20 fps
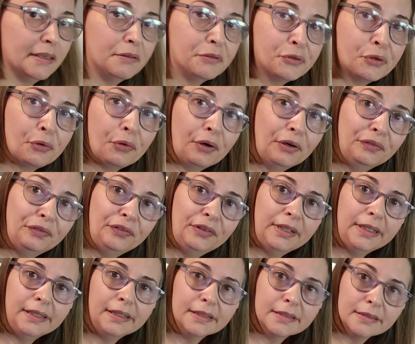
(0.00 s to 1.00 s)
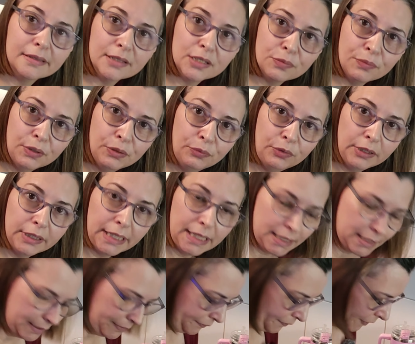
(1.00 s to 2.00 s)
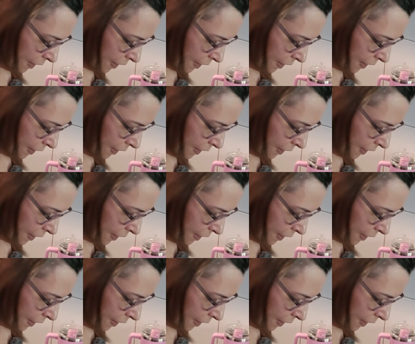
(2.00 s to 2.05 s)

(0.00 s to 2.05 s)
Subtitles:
as croffly as this one will get.